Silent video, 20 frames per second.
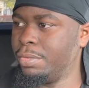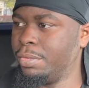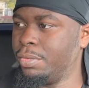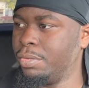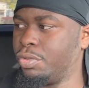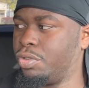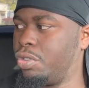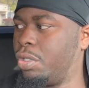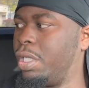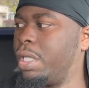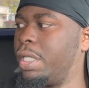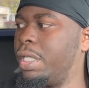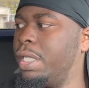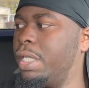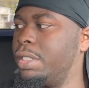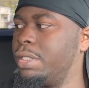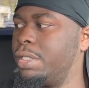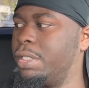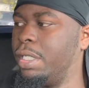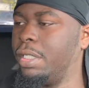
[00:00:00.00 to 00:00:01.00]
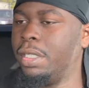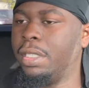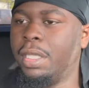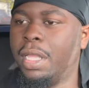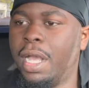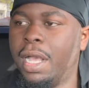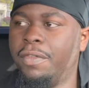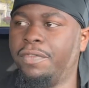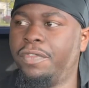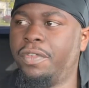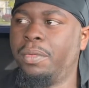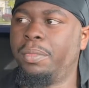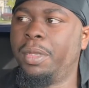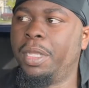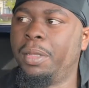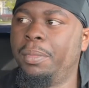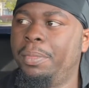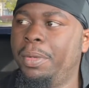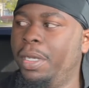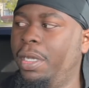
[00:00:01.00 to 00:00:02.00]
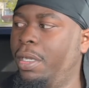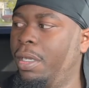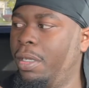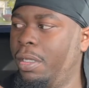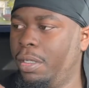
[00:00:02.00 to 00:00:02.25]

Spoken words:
trucking has done a lot for me, but